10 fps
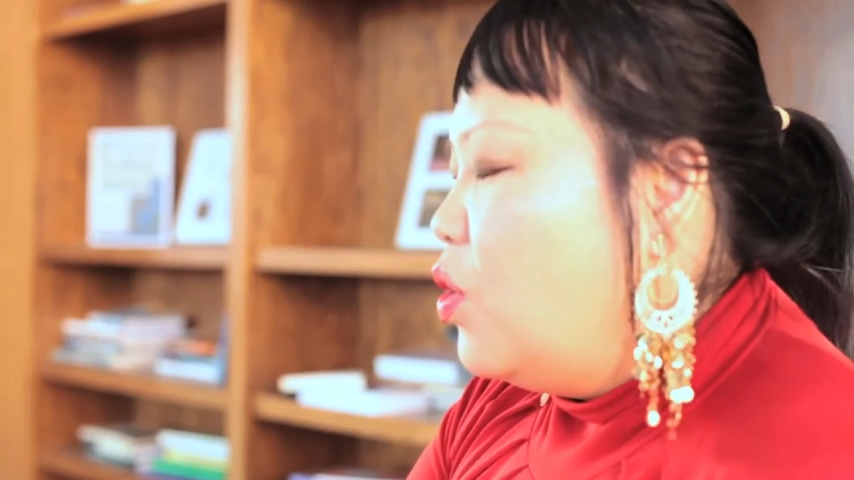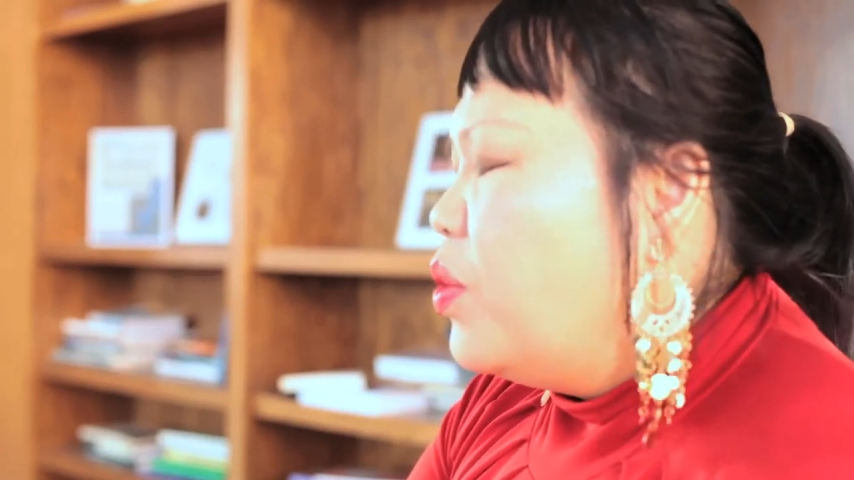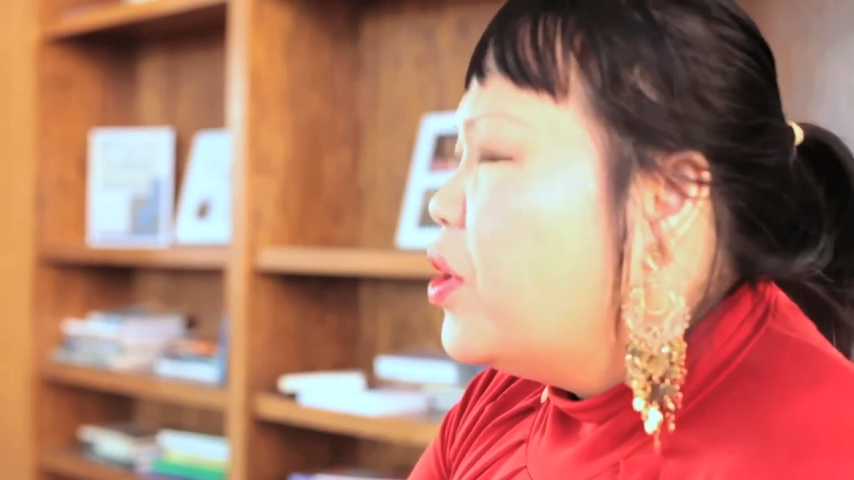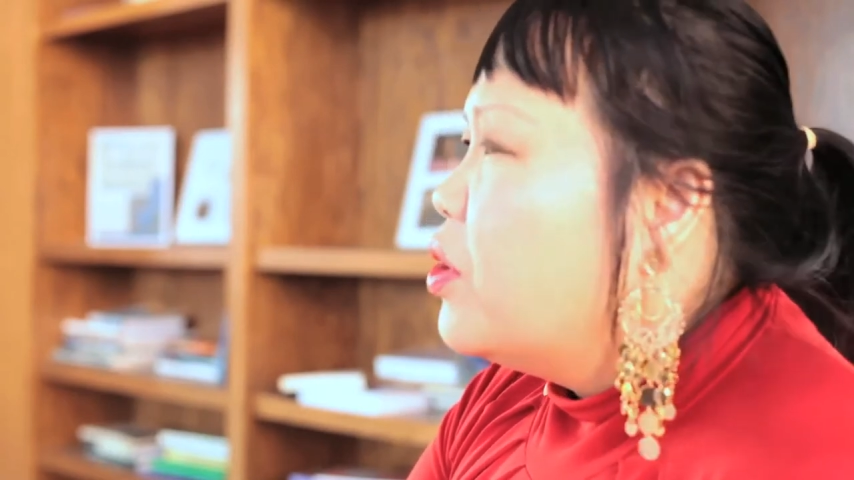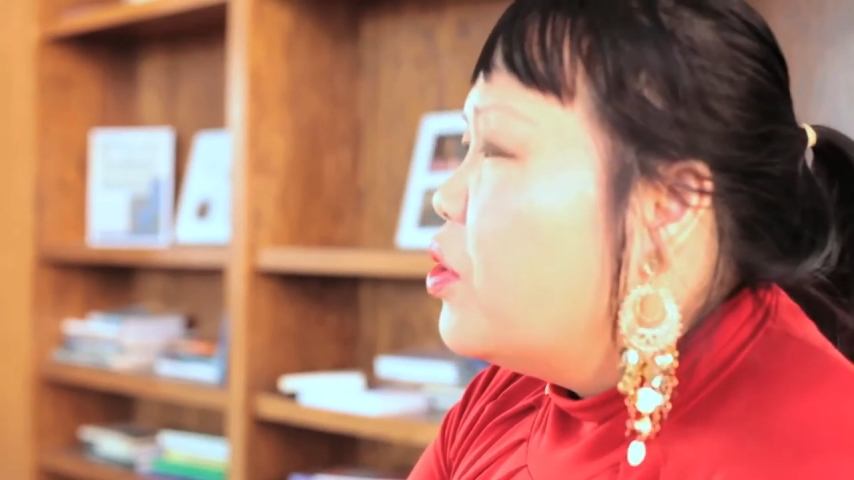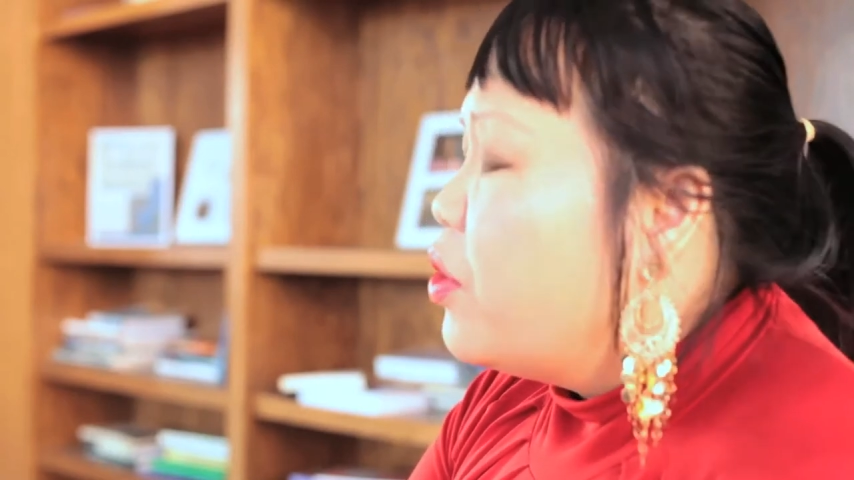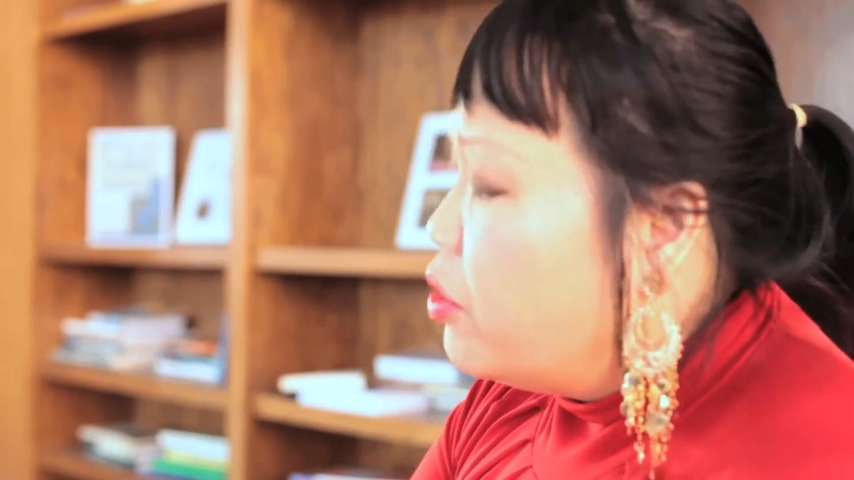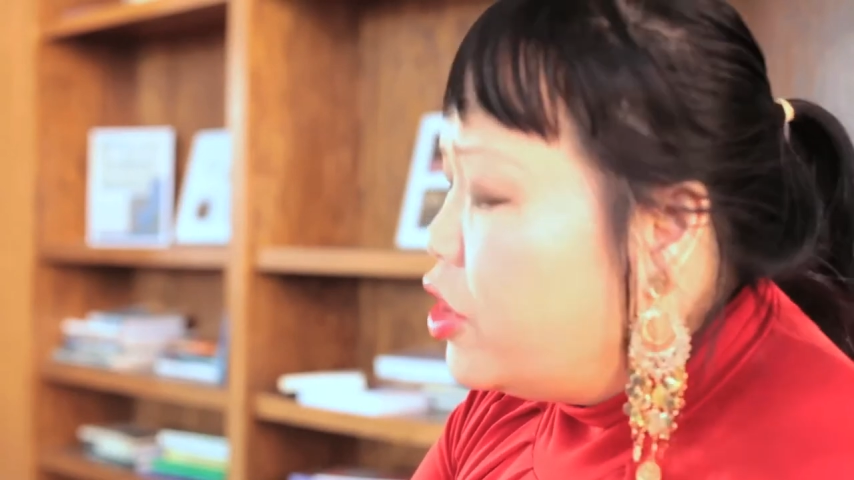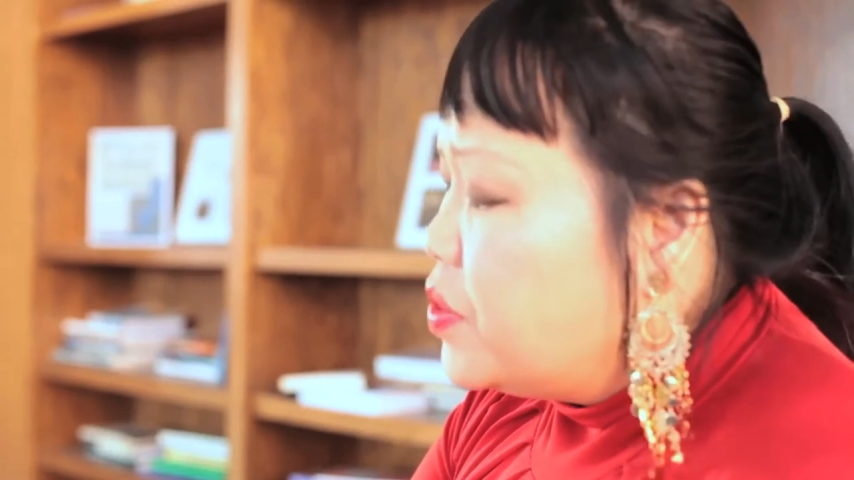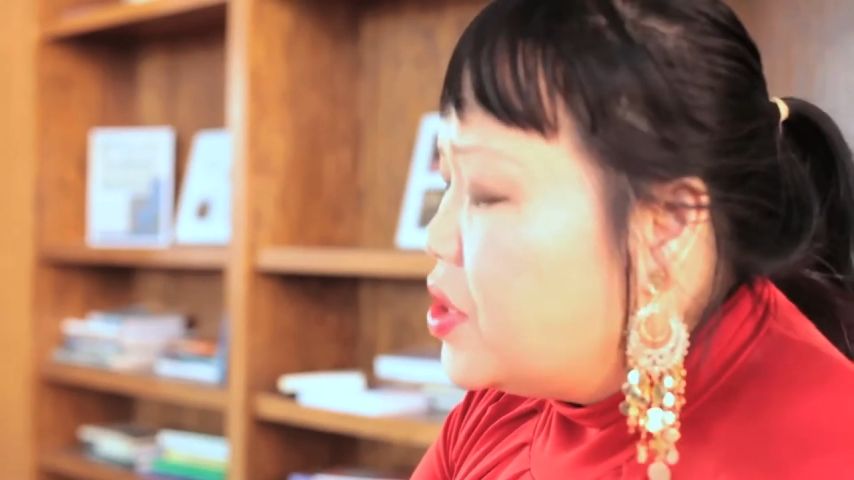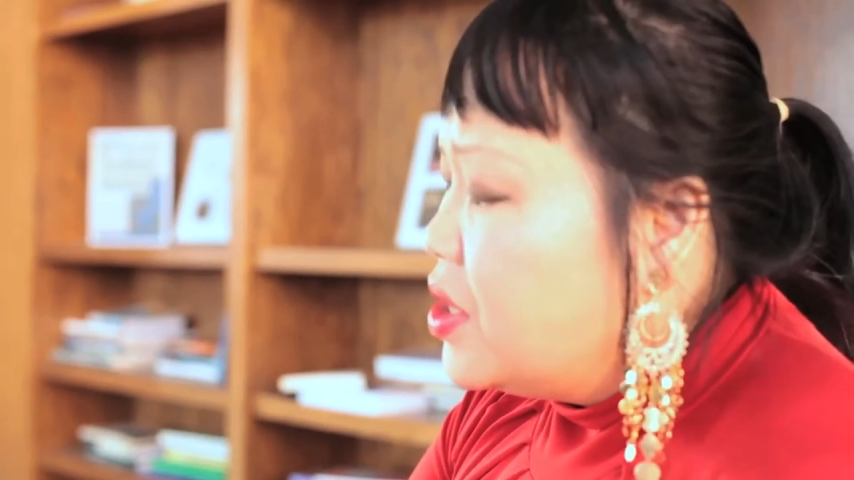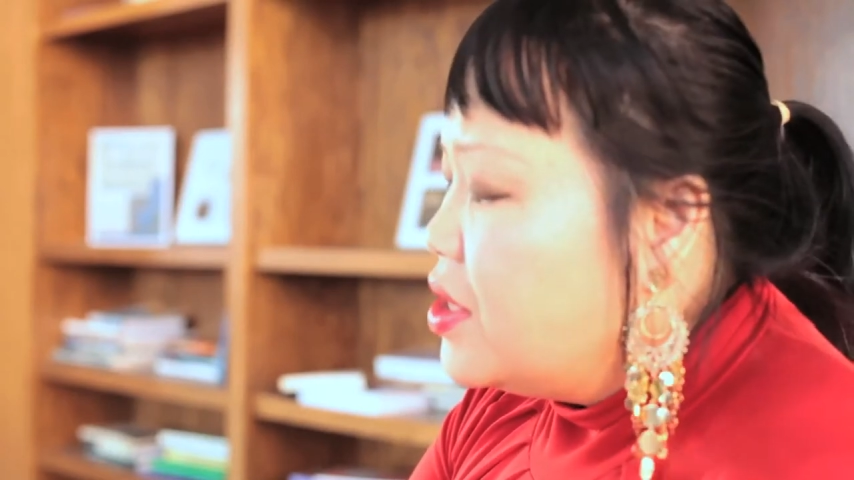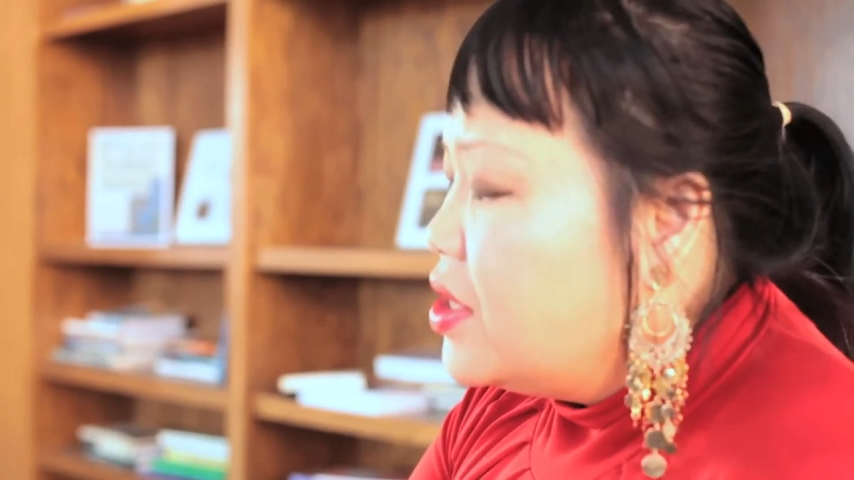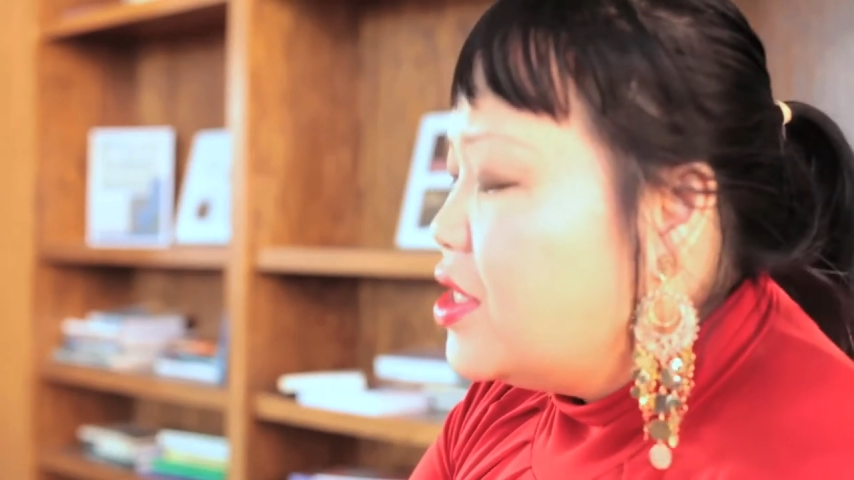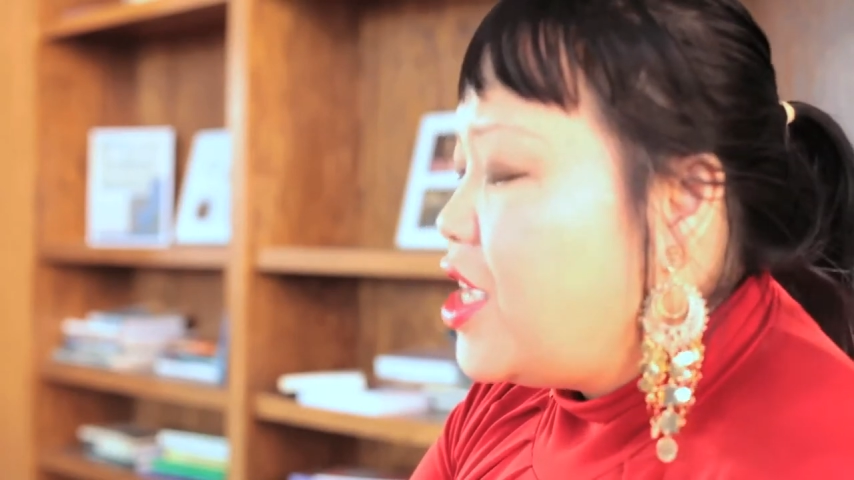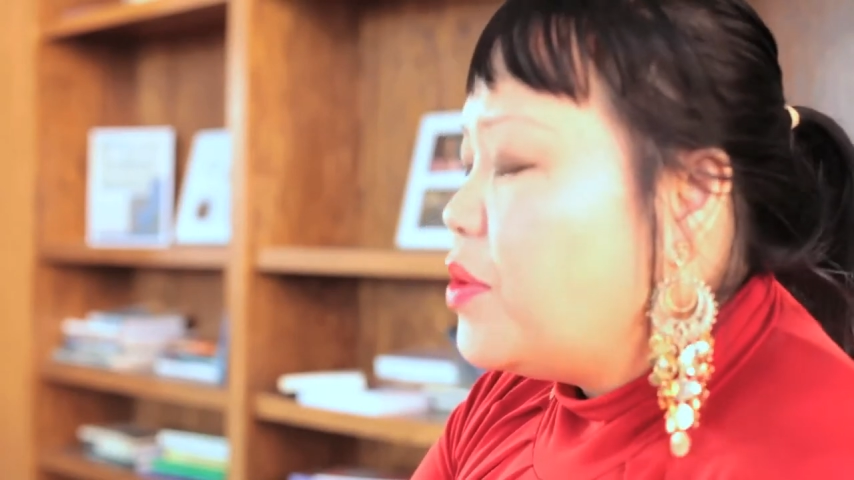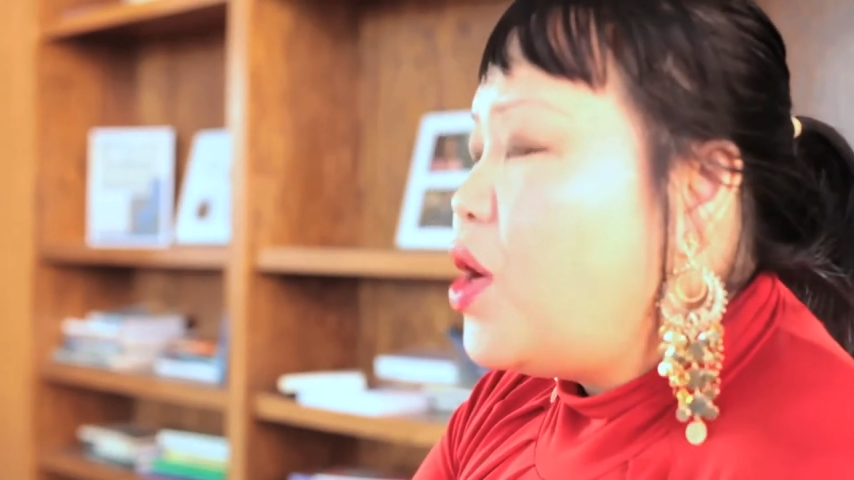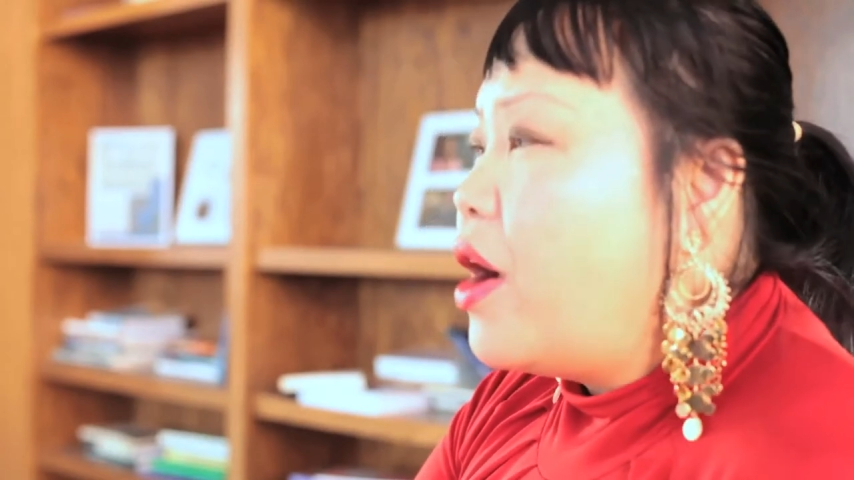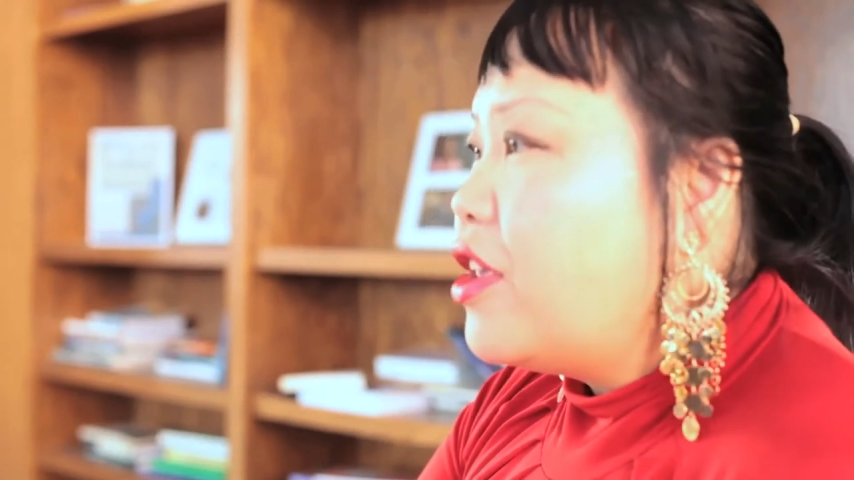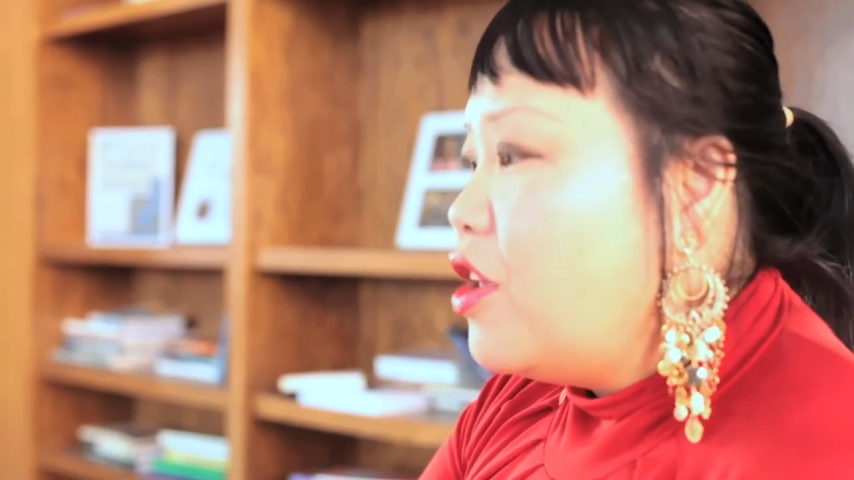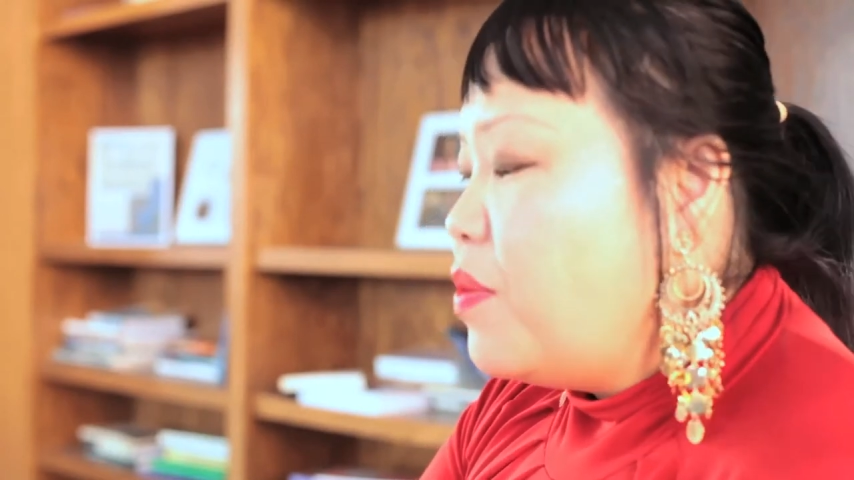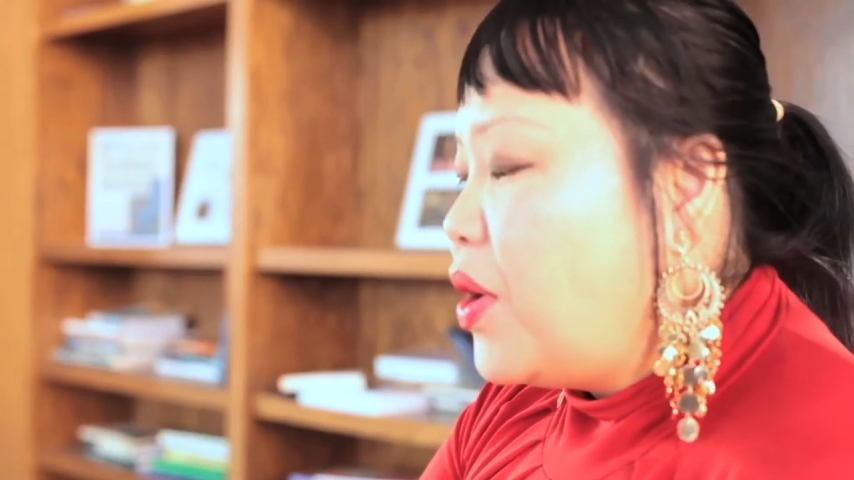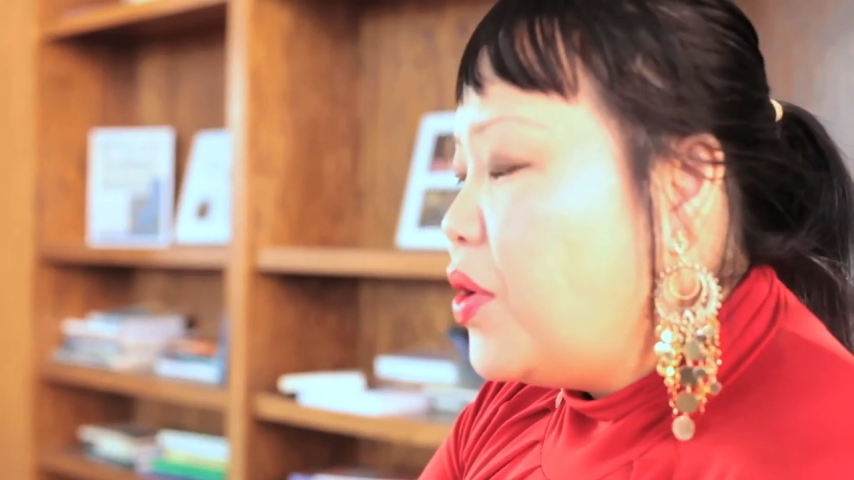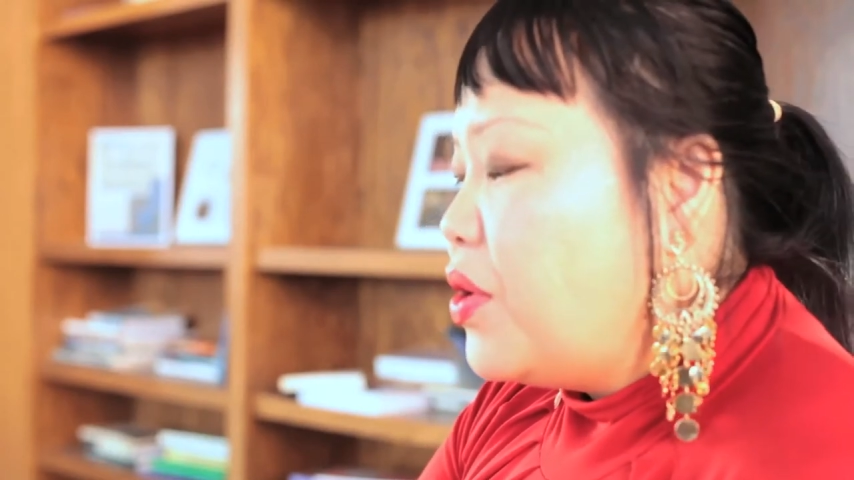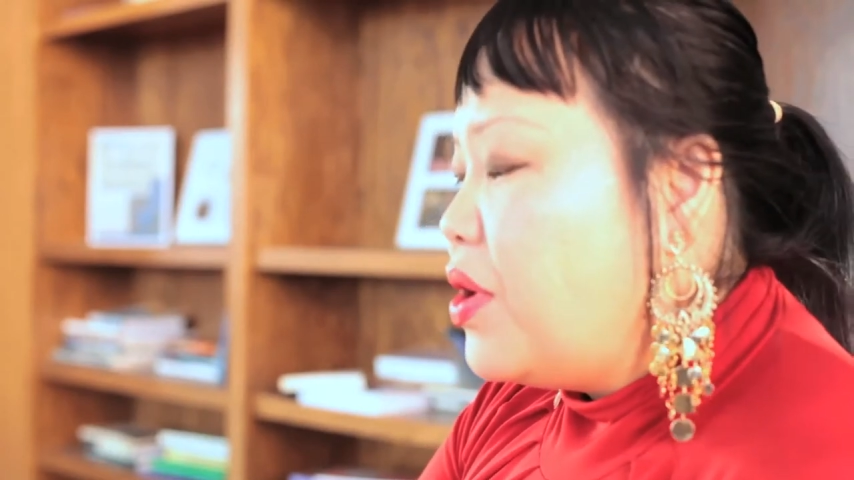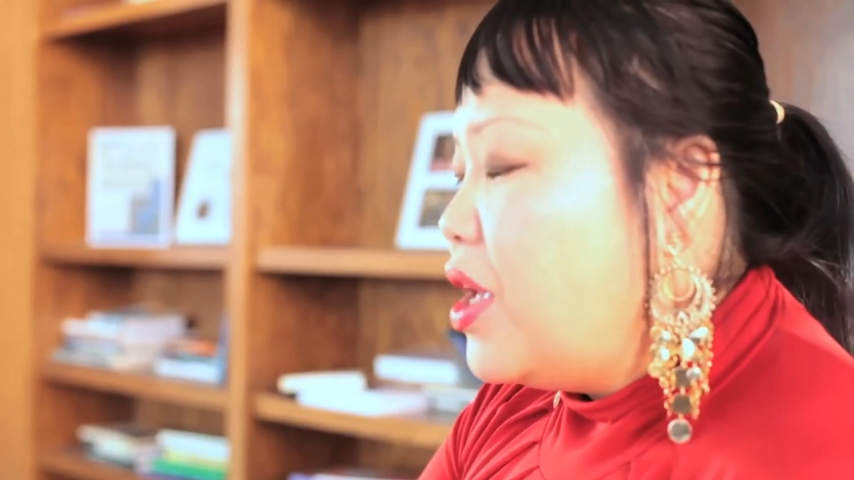Would grown-ups stop talking about her